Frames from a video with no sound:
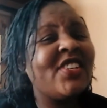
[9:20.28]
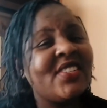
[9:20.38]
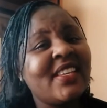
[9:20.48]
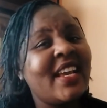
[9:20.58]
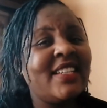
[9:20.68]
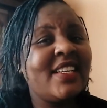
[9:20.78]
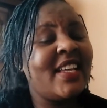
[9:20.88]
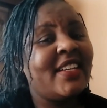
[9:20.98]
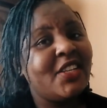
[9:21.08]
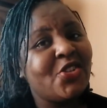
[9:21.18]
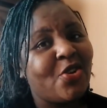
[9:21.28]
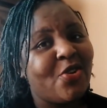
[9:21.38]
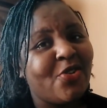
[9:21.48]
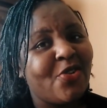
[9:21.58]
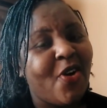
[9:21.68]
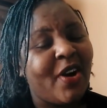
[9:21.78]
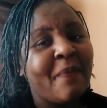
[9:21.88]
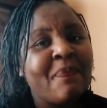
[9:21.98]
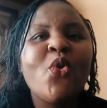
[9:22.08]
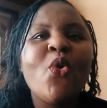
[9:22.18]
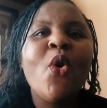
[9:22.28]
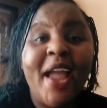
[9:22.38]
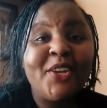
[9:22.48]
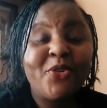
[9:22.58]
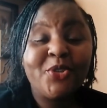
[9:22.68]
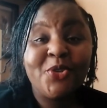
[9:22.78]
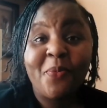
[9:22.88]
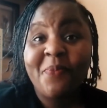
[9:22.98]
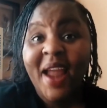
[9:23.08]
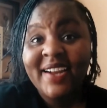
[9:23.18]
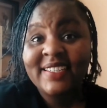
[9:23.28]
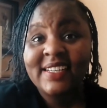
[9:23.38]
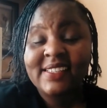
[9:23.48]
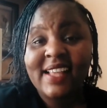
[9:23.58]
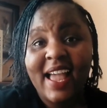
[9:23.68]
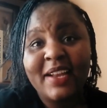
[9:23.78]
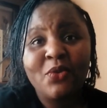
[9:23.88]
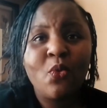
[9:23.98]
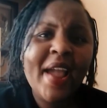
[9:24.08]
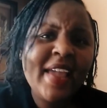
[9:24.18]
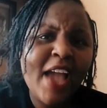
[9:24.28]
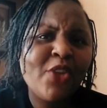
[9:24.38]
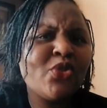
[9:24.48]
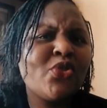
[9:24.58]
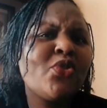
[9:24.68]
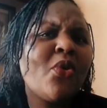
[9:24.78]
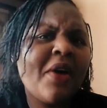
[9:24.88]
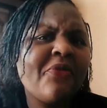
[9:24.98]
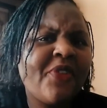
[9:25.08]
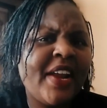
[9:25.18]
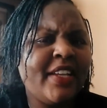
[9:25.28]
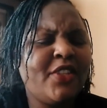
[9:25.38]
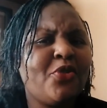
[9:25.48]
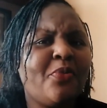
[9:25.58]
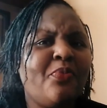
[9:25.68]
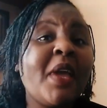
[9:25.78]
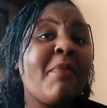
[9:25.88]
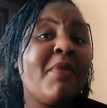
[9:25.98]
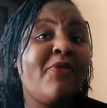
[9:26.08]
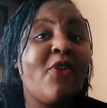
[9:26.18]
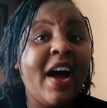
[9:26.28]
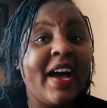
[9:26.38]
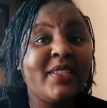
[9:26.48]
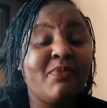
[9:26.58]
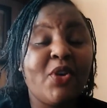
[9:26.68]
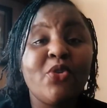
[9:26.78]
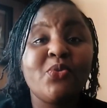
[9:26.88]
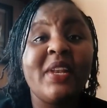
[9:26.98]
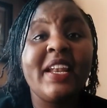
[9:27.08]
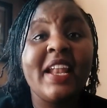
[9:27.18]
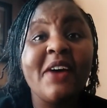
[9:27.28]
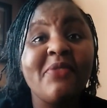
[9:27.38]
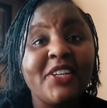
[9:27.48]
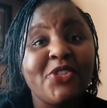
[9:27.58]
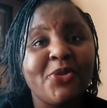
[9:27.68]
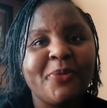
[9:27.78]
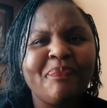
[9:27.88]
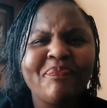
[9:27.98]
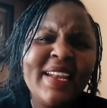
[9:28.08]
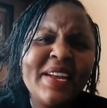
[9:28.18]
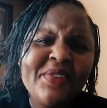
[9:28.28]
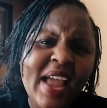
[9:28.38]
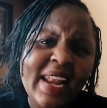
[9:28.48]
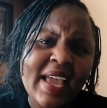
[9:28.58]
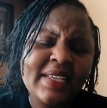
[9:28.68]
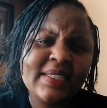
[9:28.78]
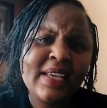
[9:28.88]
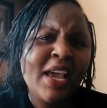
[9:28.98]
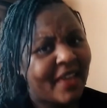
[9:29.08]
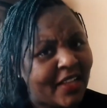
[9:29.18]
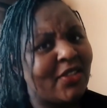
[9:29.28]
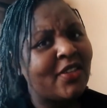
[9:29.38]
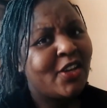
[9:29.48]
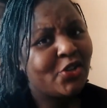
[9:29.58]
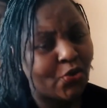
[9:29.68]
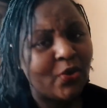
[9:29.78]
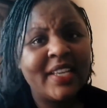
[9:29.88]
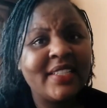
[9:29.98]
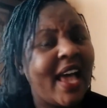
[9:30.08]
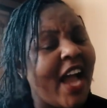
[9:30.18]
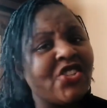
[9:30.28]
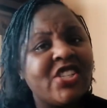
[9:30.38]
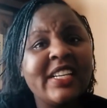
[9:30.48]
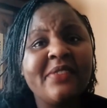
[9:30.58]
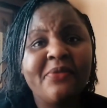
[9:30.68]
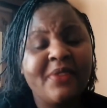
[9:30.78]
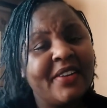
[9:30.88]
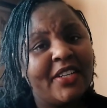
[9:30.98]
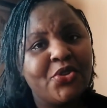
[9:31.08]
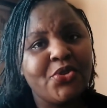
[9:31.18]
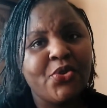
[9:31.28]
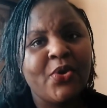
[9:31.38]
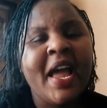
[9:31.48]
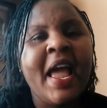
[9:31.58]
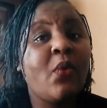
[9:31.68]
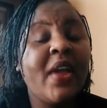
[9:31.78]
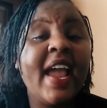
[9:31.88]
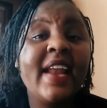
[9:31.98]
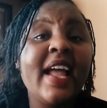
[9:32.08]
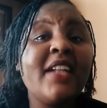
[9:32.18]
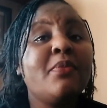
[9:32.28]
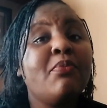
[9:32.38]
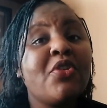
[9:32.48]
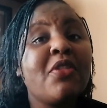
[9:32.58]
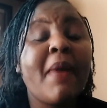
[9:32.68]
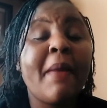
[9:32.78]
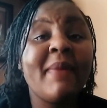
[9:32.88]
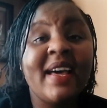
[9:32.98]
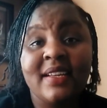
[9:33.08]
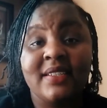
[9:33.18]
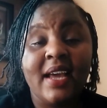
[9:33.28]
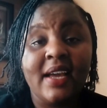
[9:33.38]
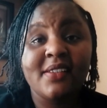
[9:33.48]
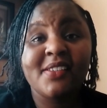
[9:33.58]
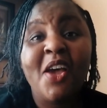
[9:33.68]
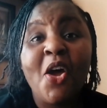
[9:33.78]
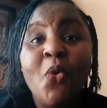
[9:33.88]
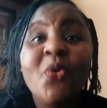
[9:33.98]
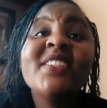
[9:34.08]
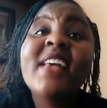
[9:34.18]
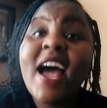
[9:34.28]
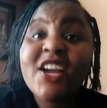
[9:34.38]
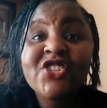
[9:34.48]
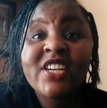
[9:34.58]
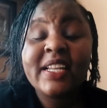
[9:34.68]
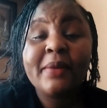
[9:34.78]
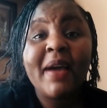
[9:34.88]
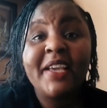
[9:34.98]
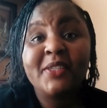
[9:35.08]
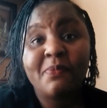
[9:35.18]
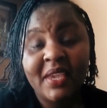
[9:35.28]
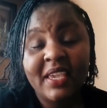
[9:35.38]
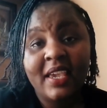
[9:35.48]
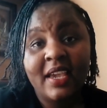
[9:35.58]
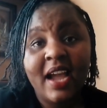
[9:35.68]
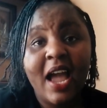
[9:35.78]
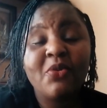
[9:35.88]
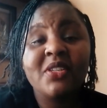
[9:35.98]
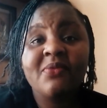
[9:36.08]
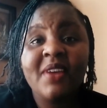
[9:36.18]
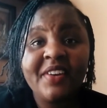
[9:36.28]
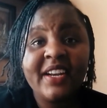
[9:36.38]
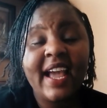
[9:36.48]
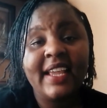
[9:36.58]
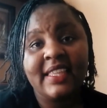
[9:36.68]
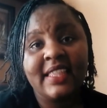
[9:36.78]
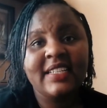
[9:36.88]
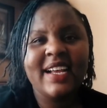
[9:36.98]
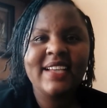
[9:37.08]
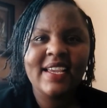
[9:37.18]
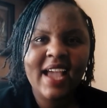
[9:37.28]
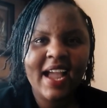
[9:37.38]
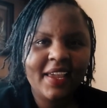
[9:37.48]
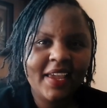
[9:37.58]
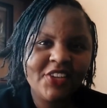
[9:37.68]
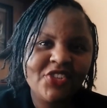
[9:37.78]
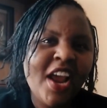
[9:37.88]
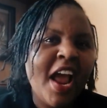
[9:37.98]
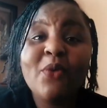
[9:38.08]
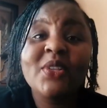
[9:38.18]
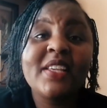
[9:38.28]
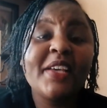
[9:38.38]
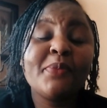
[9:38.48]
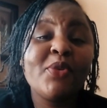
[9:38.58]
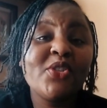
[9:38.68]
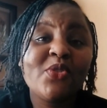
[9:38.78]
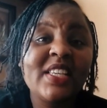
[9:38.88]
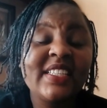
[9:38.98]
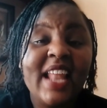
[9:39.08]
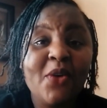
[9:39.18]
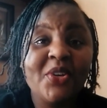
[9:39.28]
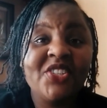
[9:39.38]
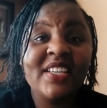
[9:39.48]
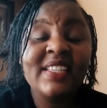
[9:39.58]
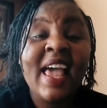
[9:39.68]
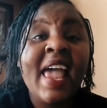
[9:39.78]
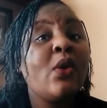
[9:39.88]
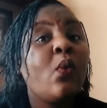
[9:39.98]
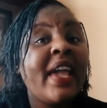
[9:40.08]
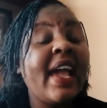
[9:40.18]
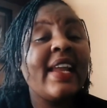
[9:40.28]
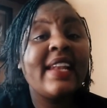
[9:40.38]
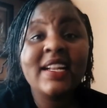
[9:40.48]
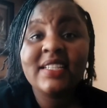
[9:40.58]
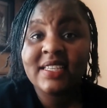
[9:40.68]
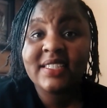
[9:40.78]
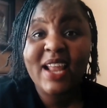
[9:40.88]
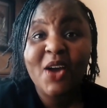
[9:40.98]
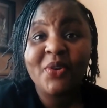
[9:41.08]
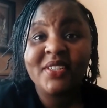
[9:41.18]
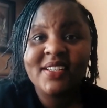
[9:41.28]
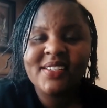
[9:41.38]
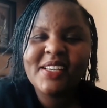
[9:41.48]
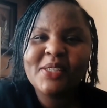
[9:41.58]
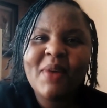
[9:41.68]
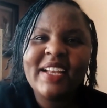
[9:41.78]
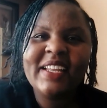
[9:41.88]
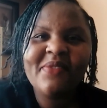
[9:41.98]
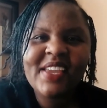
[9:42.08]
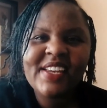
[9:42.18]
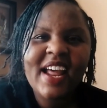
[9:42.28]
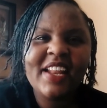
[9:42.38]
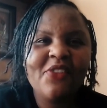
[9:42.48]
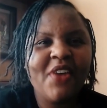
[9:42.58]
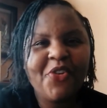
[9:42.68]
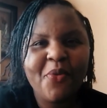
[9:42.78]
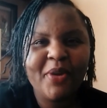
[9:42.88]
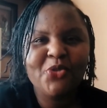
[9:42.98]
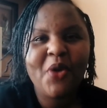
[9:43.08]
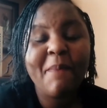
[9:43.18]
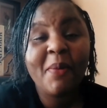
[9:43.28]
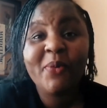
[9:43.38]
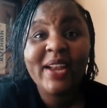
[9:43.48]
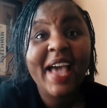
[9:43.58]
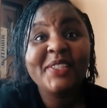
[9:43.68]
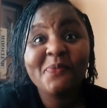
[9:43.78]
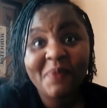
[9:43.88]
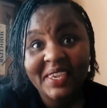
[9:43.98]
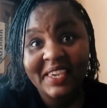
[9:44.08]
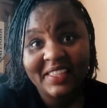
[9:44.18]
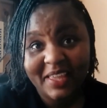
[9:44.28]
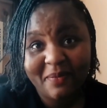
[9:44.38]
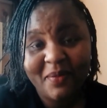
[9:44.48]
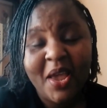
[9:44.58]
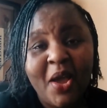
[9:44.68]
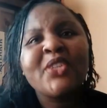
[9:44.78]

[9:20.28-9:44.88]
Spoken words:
you're just getting the diction wrong. So why don't you practice? And why are you so afraid to speak before us? Because we laugh at you. And I realized that's true. It's actually very true. The way I learned both my mother tongues was actually by speaking. I was very lucky that at a young age I was exposed to these languages, and the way I learned these languages is by living in an environment where people are speaking them.